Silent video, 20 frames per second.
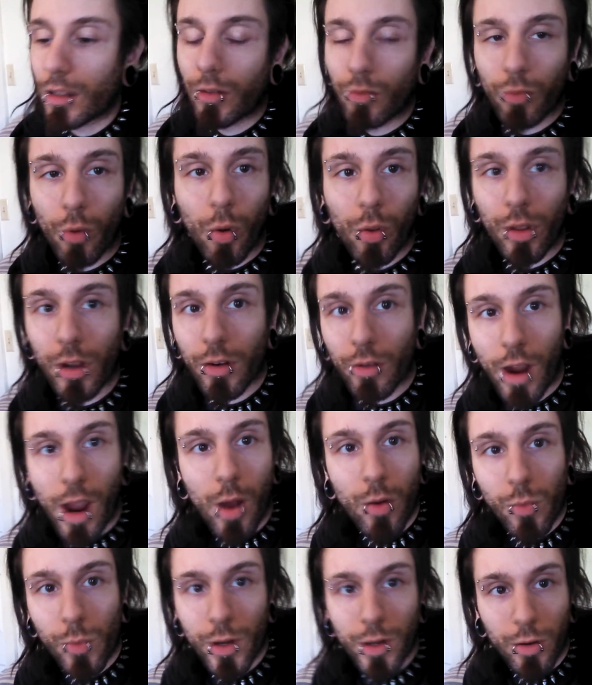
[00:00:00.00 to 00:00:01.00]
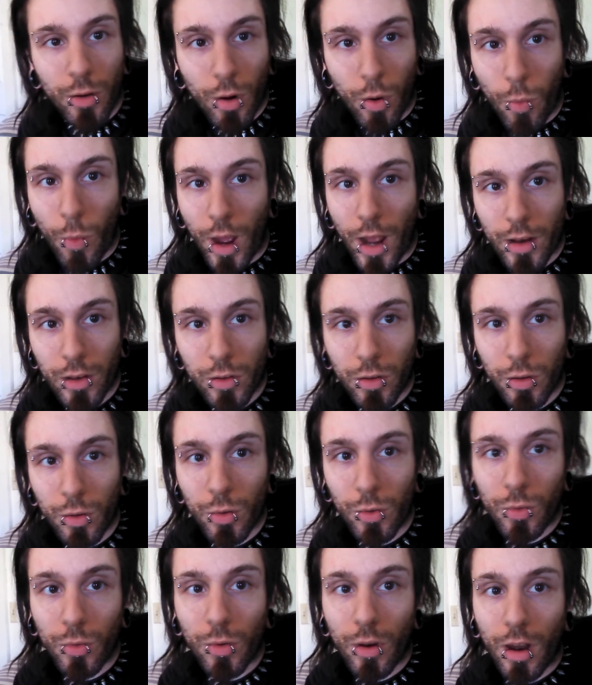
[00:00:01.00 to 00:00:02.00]
rolling around when you don't want
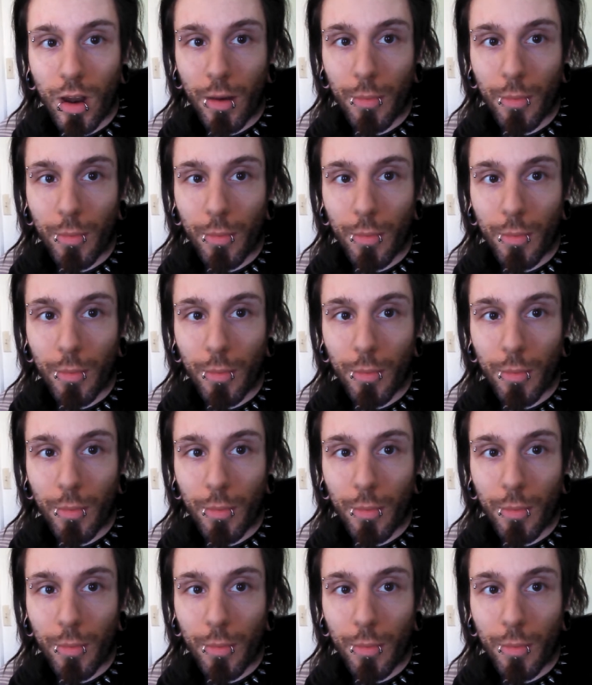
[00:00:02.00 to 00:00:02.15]
to.